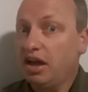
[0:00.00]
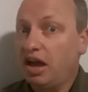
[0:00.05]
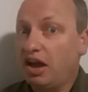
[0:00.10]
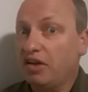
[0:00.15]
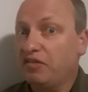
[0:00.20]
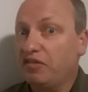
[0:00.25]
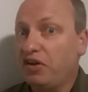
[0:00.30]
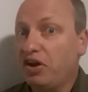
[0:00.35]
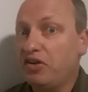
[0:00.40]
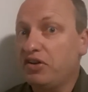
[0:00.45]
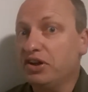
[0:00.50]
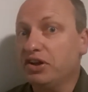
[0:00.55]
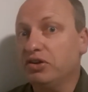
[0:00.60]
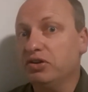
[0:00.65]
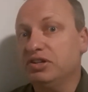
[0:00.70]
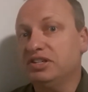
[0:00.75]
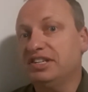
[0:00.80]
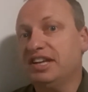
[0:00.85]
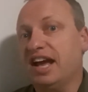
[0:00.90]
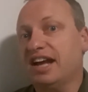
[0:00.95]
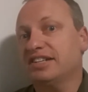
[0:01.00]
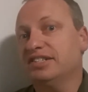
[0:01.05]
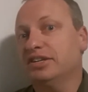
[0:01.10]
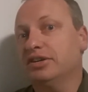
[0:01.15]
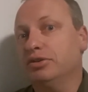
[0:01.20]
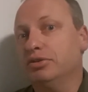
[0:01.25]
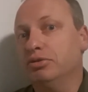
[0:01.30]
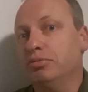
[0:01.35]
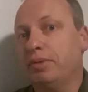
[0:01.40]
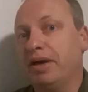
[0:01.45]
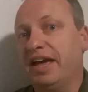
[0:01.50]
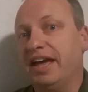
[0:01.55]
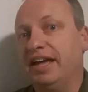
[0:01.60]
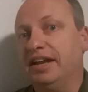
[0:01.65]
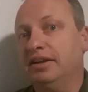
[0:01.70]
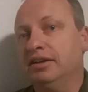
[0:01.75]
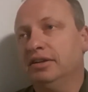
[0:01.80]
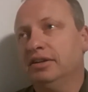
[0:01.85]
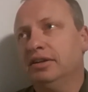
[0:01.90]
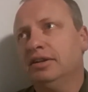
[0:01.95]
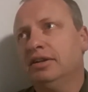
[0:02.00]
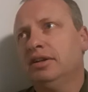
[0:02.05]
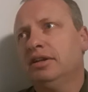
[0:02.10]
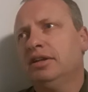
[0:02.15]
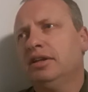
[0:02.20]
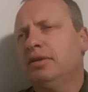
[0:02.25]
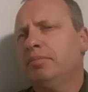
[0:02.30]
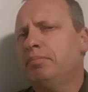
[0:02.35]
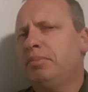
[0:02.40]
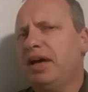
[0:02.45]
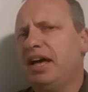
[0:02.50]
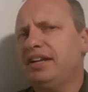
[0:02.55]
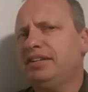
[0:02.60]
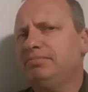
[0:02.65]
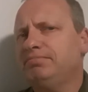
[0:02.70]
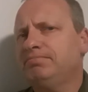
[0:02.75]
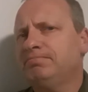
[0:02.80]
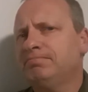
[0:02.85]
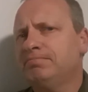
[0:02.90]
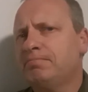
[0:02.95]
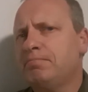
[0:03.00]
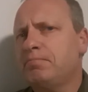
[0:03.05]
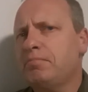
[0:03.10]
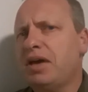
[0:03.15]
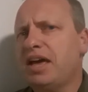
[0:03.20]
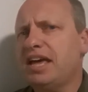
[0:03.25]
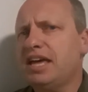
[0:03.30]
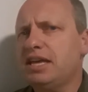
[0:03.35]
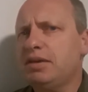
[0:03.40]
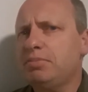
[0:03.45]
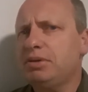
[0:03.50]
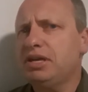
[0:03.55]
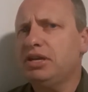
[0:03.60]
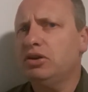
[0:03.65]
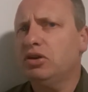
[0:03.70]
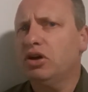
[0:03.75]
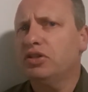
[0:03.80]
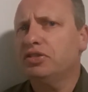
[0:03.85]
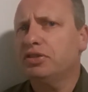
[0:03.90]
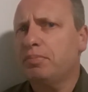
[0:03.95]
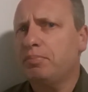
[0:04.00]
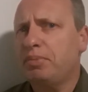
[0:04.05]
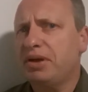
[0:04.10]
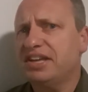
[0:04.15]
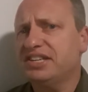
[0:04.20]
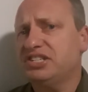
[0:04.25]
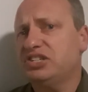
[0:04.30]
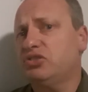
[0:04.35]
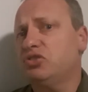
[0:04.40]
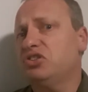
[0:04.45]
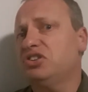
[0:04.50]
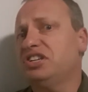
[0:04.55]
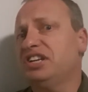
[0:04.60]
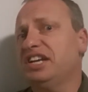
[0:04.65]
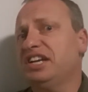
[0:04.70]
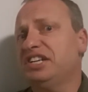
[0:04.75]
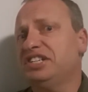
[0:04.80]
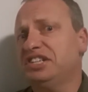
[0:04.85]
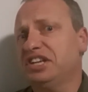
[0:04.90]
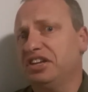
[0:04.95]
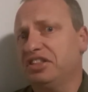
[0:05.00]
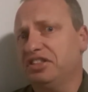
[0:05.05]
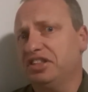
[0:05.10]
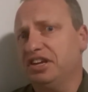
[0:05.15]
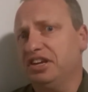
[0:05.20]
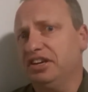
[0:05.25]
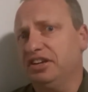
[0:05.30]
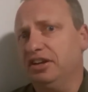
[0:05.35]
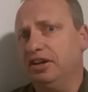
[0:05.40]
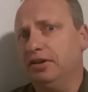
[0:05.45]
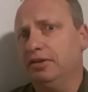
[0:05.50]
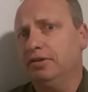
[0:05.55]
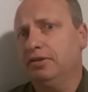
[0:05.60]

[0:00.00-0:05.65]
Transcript: A very good tactical man, but maybe not the best strategic thinker.